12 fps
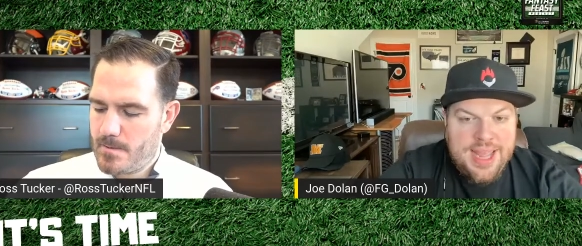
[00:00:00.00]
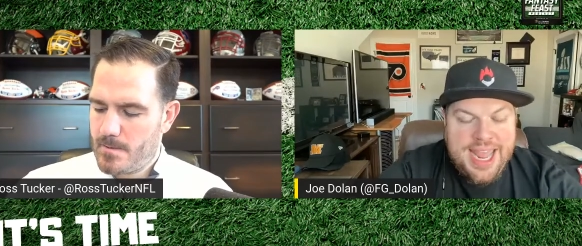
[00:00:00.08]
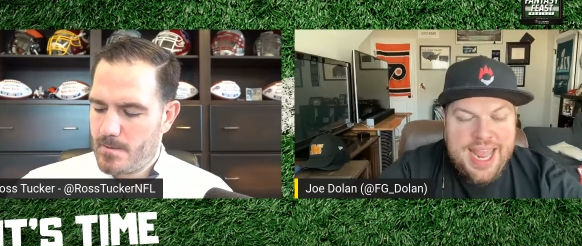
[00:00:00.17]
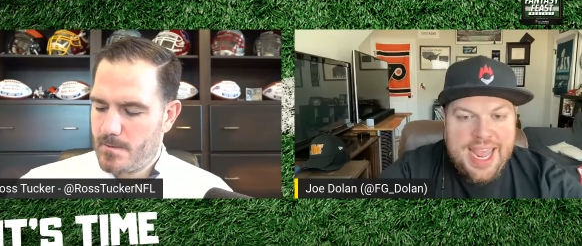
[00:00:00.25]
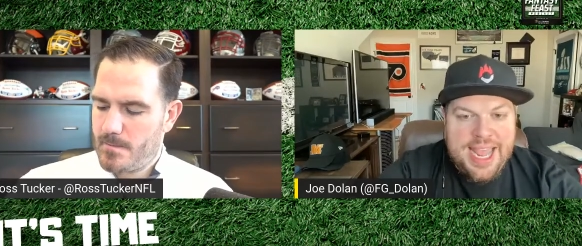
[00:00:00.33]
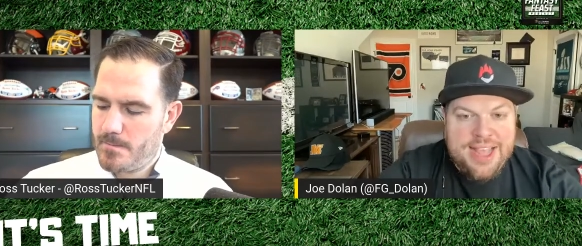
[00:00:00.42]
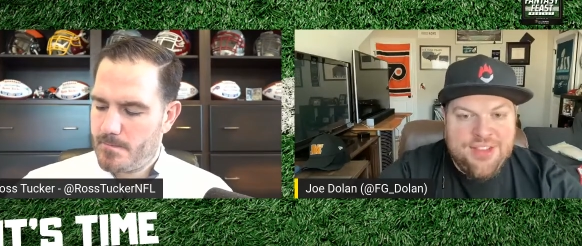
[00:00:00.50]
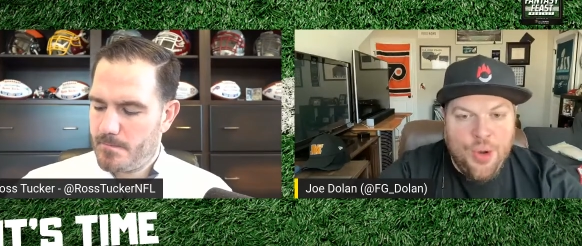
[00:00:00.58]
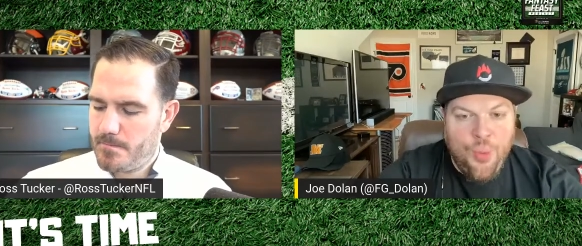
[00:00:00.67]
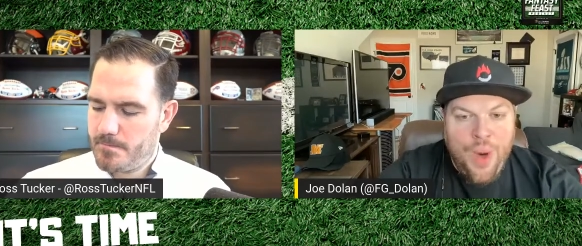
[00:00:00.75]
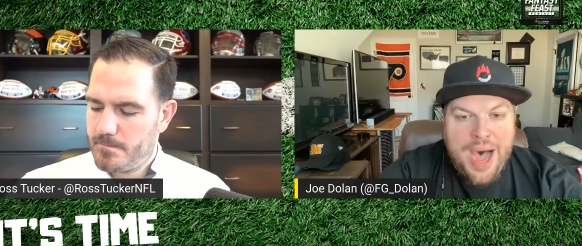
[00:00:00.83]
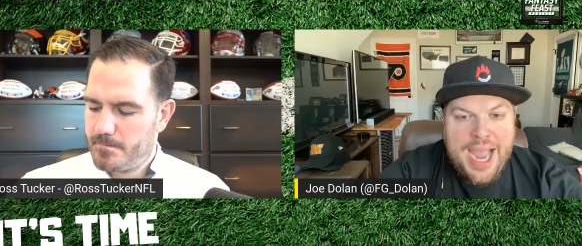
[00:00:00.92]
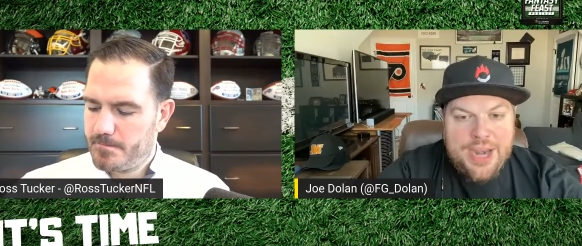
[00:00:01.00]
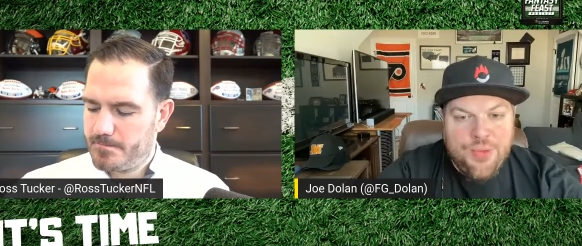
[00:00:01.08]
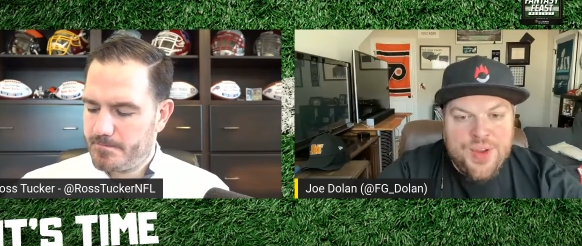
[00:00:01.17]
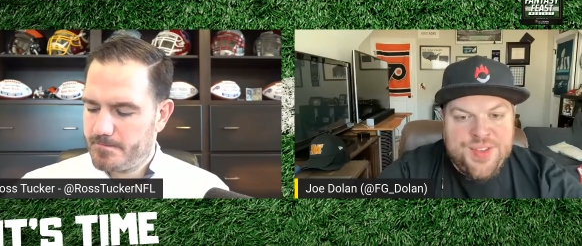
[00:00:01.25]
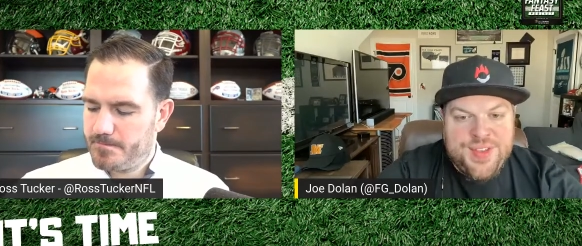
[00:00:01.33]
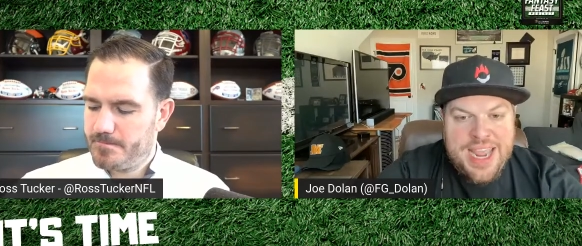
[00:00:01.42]
Speaker 1: He is a wide
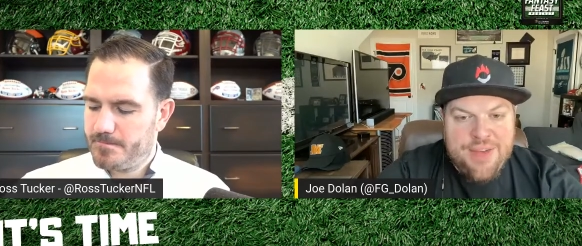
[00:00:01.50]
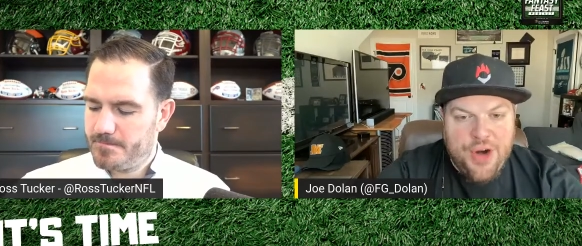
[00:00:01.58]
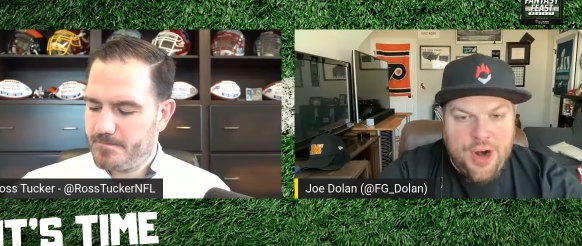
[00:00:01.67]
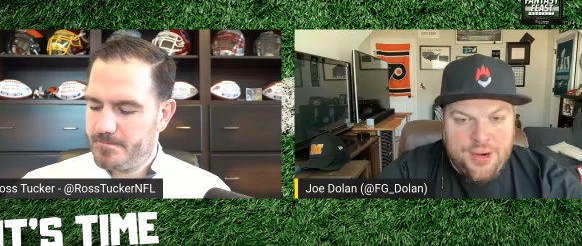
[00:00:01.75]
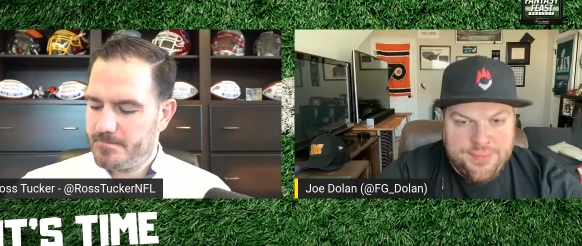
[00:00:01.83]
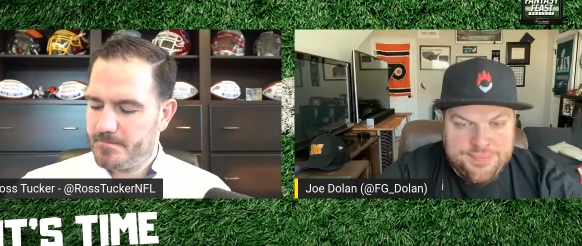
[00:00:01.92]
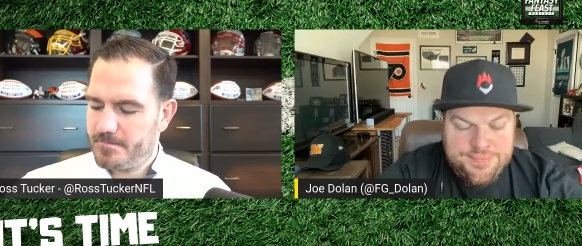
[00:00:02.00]
receiver